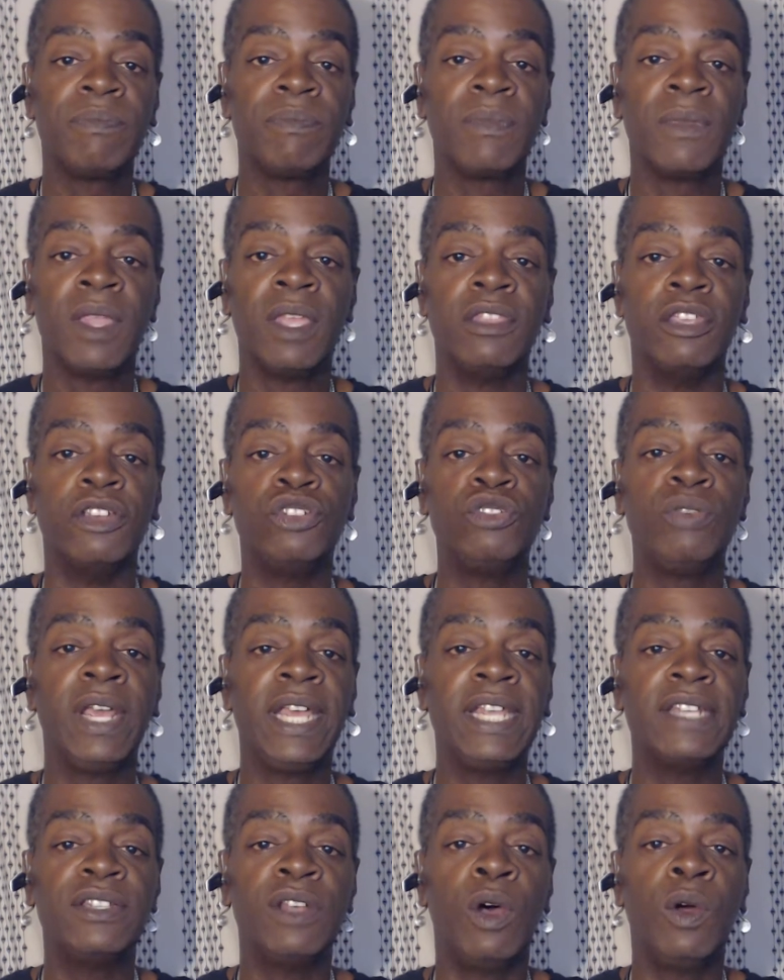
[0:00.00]
The trick
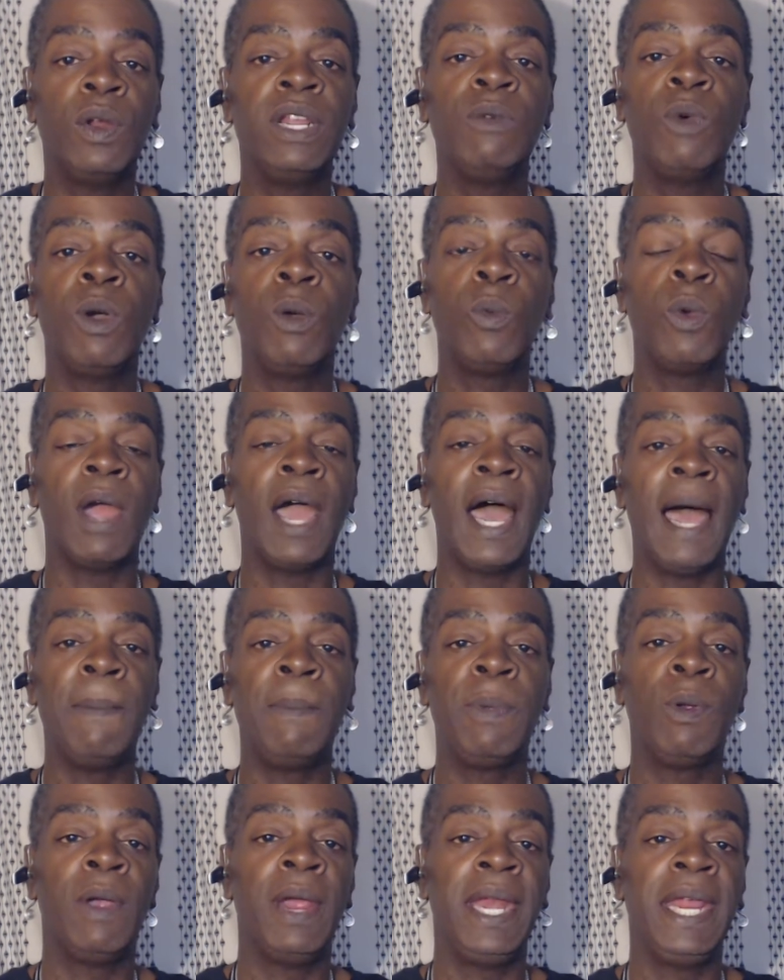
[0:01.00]
is only when we're
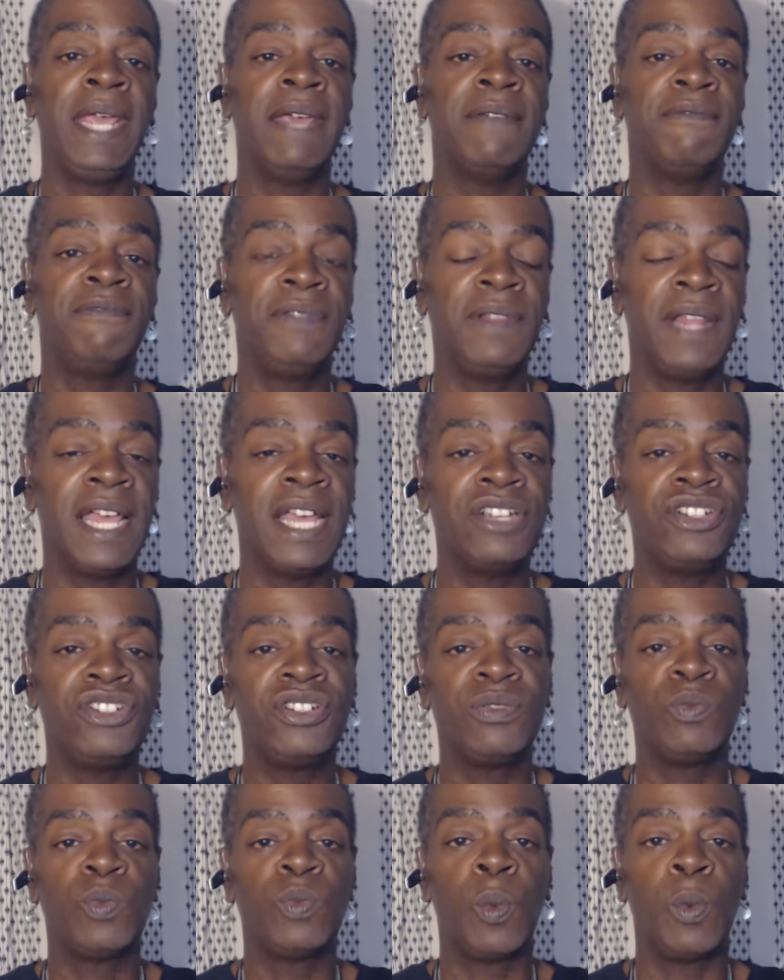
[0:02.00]
operating in flesh,
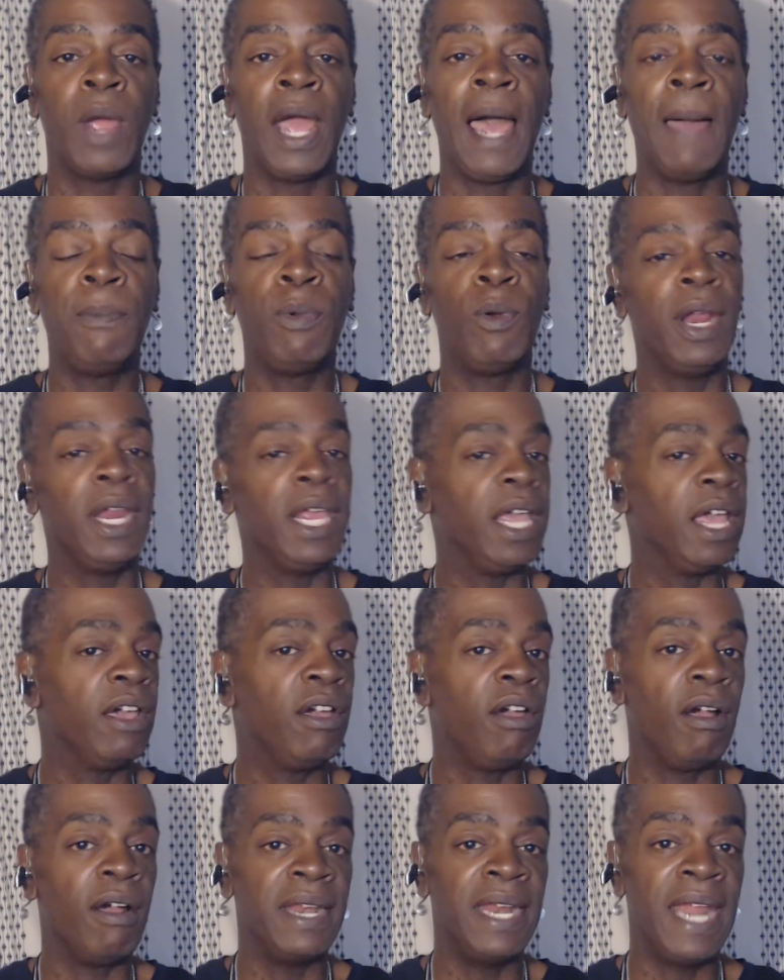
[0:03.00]
when we're operating in
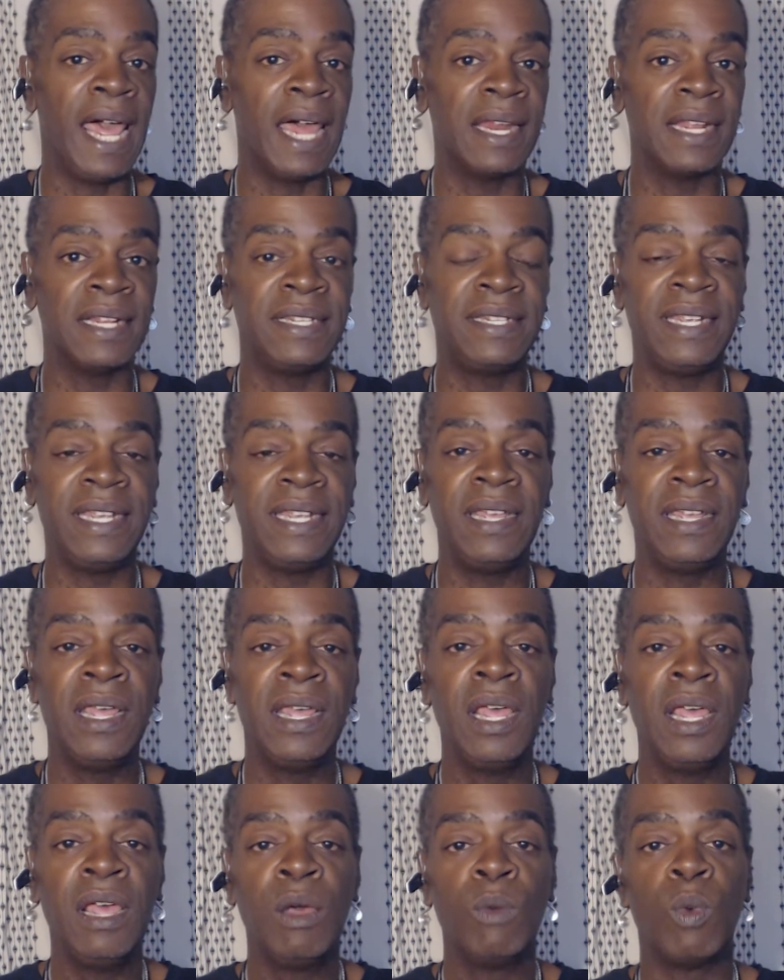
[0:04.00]
carnality,
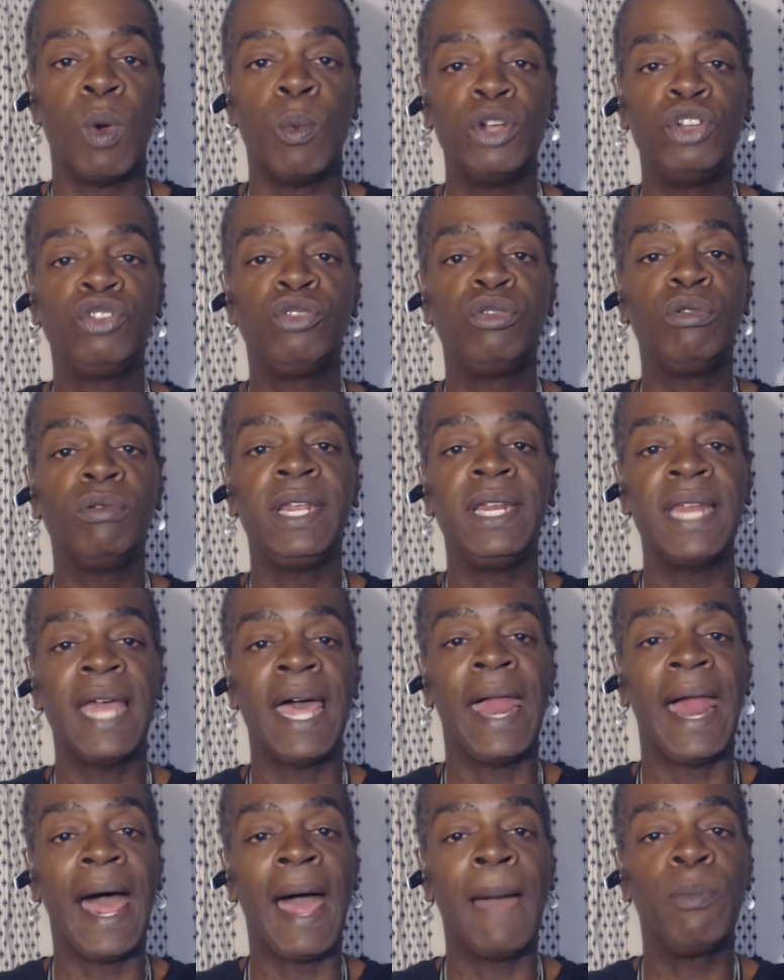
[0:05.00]
when we're truly not
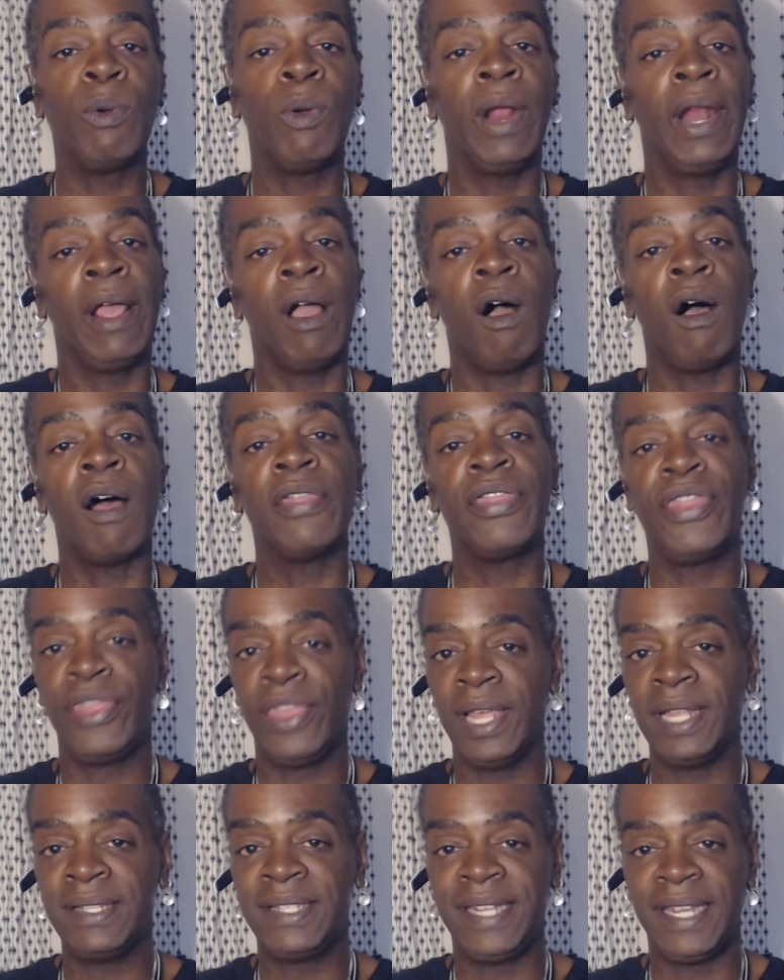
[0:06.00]
operating
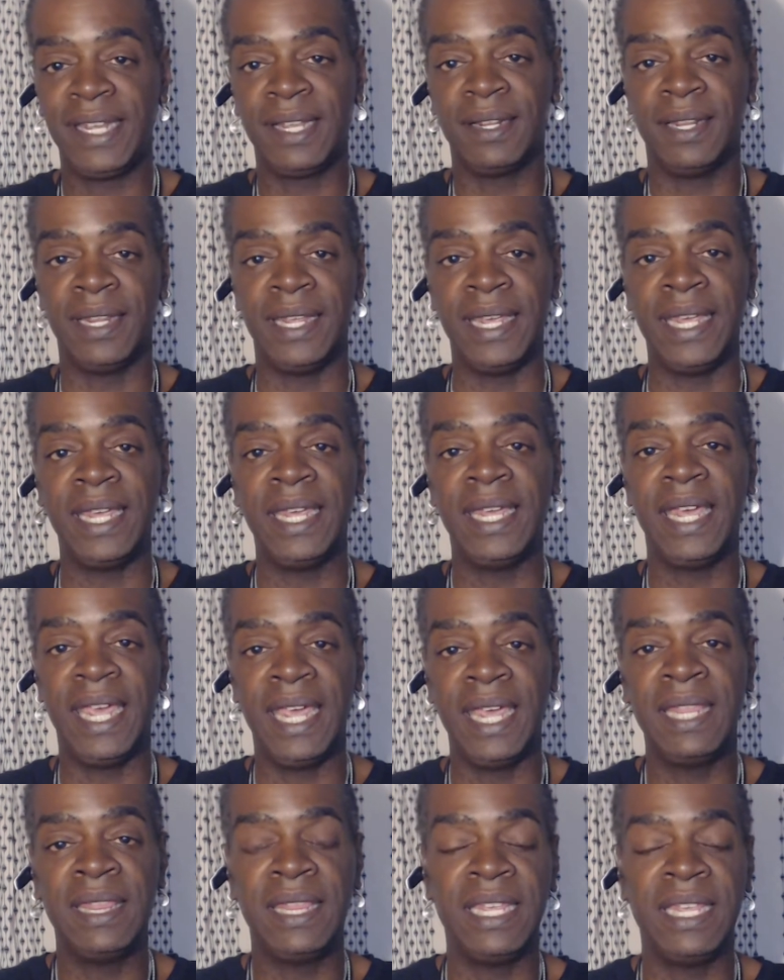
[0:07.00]
authentically
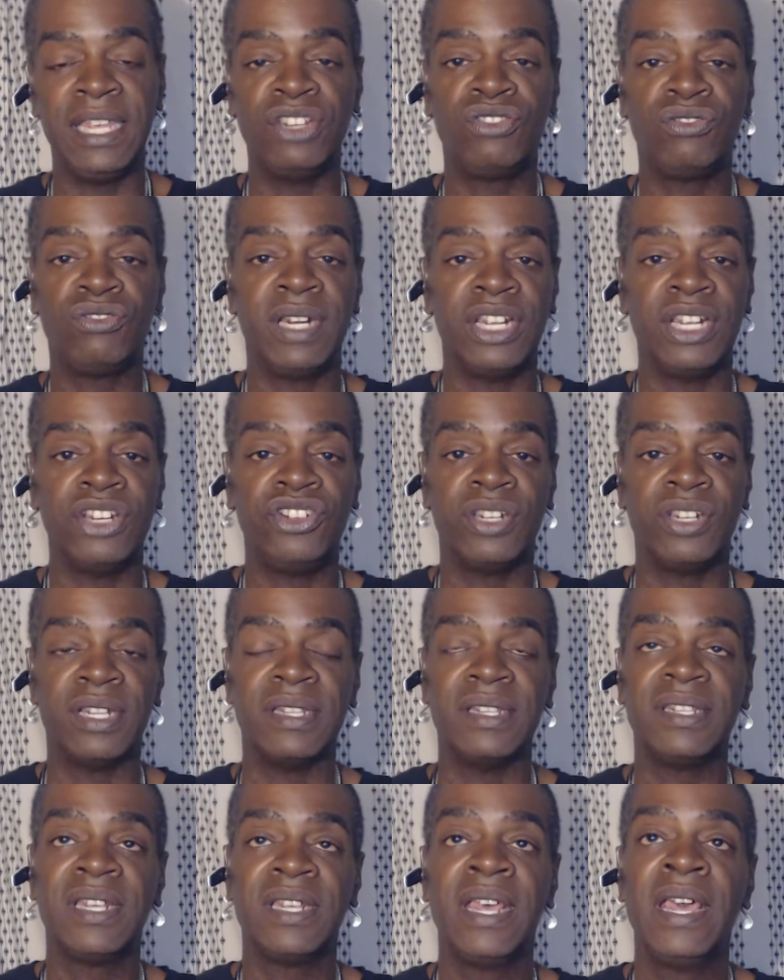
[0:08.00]
in these traditions.